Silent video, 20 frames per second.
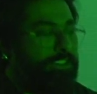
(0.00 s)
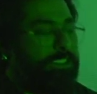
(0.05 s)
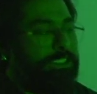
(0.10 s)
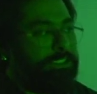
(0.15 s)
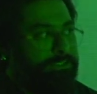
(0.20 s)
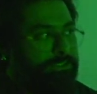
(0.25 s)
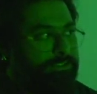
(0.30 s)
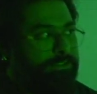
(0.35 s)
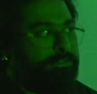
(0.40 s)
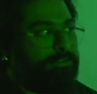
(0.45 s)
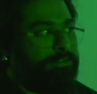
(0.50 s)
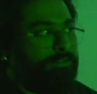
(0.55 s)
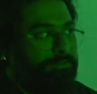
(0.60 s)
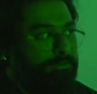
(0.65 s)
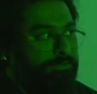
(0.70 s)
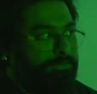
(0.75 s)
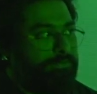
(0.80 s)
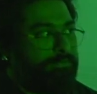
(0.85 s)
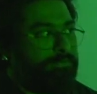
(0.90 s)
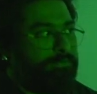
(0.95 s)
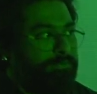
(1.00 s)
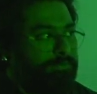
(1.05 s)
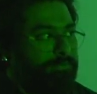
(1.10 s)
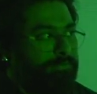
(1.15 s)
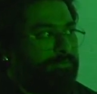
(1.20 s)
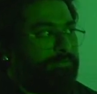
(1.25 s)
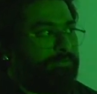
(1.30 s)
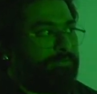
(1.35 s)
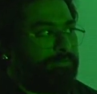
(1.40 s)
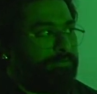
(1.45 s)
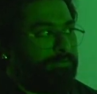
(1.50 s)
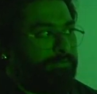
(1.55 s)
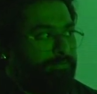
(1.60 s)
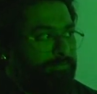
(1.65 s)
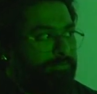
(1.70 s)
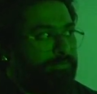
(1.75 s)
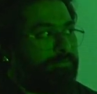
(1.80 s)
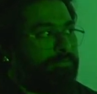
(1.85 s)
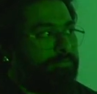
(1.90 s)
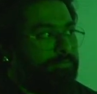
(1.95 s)
could you fill out this form and
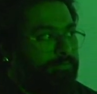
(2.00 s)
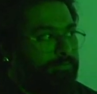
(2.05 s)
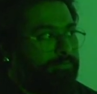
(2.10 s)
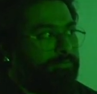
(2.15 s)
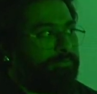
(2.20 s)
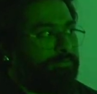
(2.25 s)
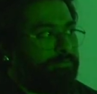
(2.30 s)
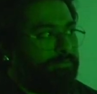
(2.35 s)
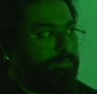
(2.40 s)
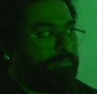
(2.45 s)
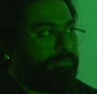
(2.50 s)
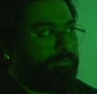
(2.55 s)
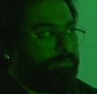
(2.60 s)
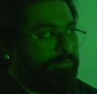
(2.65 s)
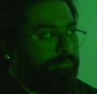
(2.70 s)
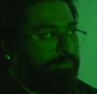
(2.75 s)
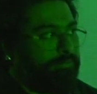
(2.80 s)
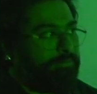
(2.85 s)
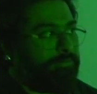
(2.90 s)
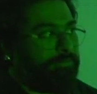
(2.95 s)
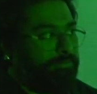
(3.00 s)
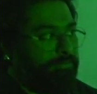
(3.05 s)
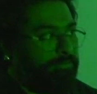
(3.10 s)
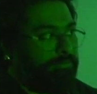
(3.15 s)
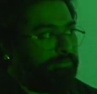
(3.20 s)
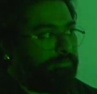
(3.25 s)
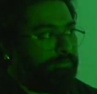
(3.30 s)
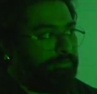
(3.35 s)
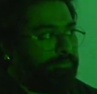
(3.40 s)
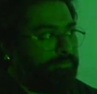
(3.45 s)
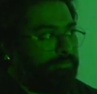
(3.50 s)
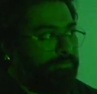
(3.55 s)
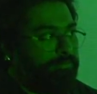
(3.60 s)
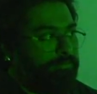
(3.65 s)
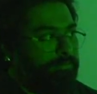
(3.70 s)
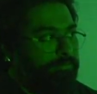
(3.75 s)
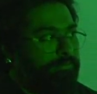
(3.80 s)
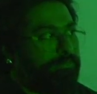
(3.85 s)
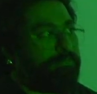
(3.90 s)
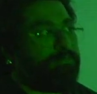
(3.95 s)
questionnaire? I'm dealing with these issues.
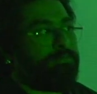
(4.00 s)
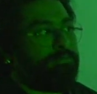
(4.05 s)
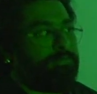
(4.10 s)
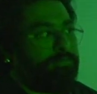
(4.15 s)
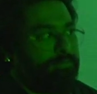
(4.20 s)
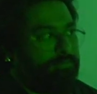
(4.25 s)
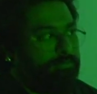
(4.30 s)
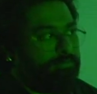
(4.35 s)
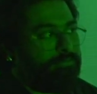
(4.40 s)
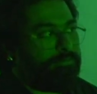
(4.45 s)
So